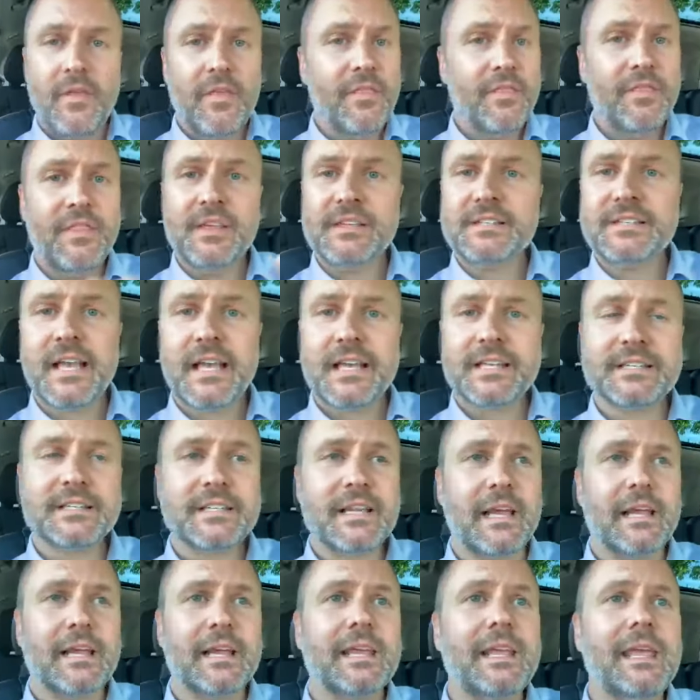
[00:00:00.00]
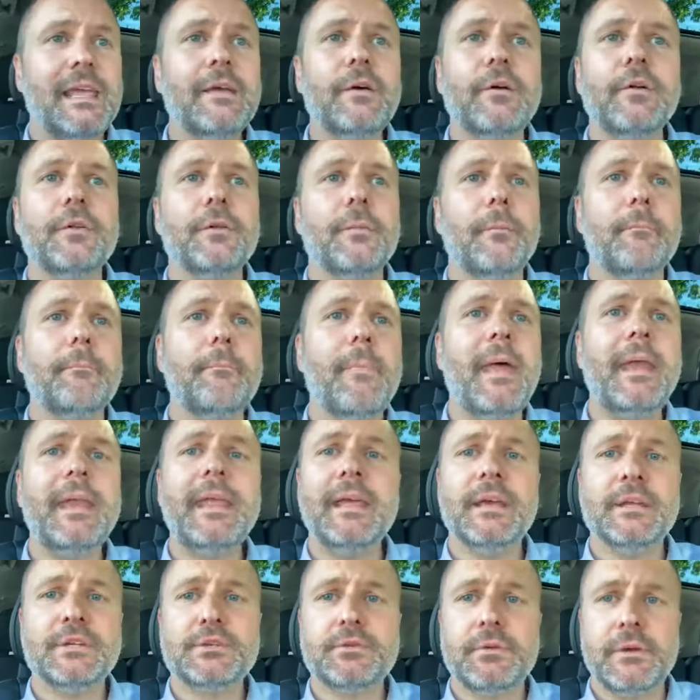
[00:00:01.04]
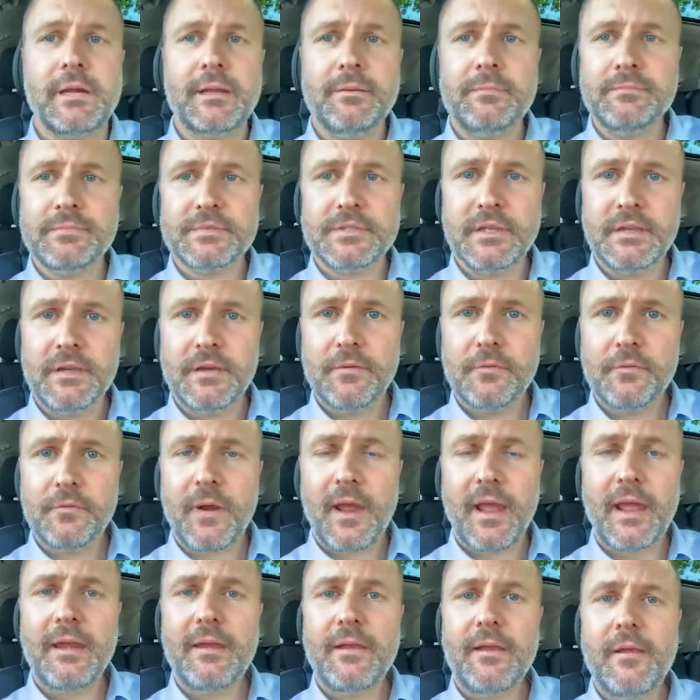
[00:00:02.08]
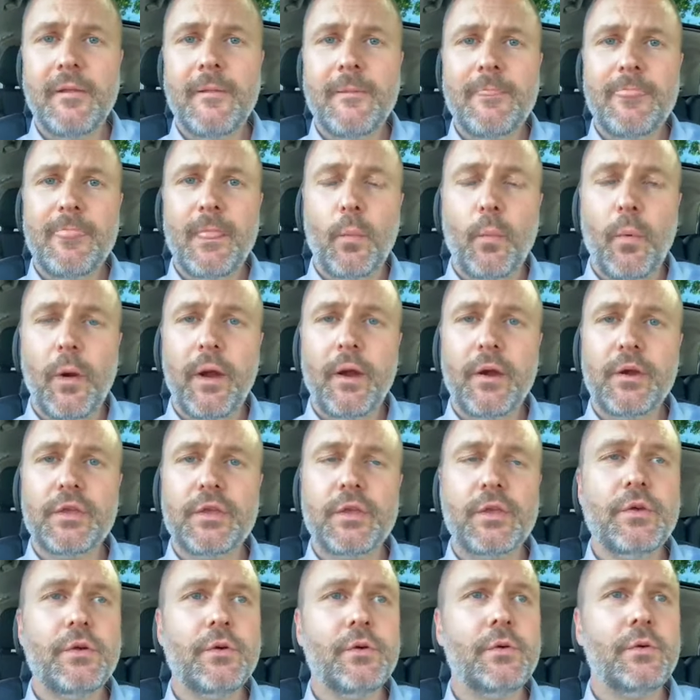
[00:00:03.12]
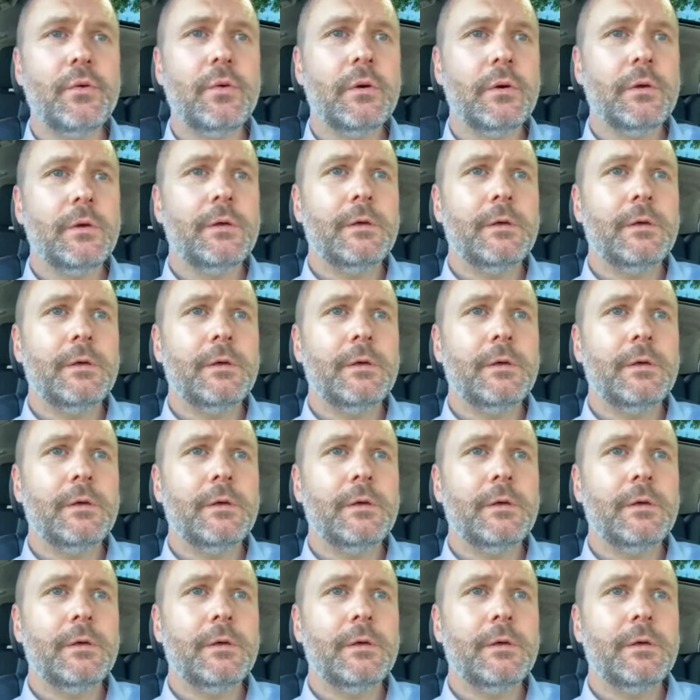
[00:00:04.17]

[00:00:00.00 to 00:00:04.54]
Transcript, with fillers: this has killed many a dreams right where you